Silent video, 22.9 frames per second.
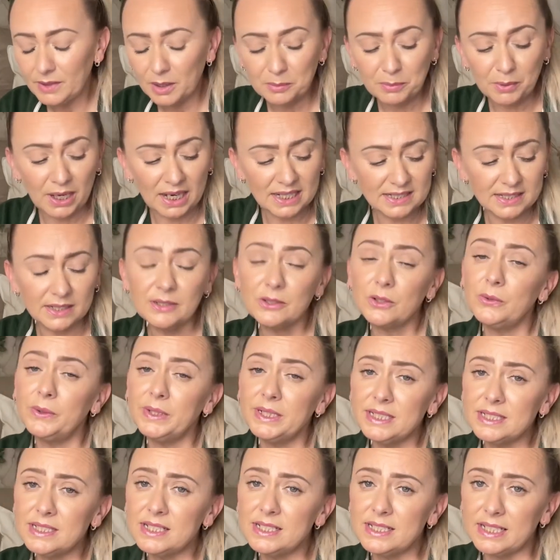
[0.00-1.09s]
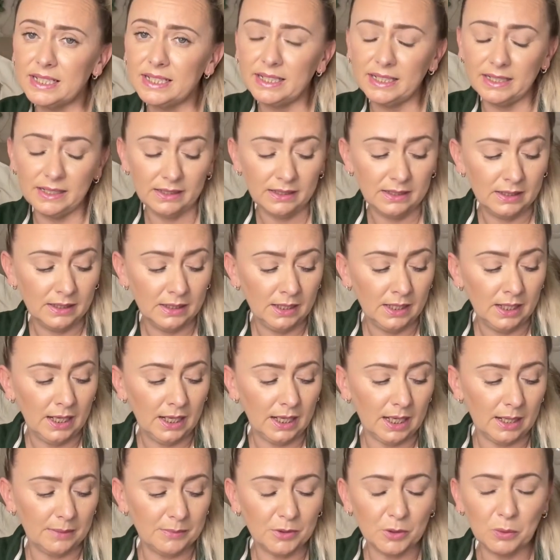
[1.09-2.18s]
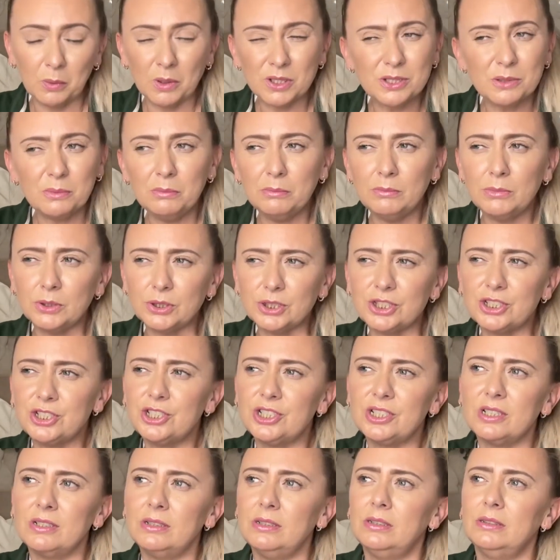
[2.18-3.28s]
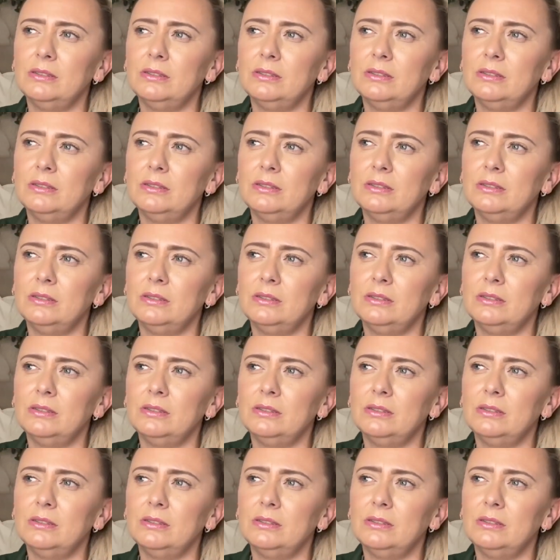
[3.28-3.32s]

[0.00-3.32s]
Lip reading: But I did go in today. And there wasn't much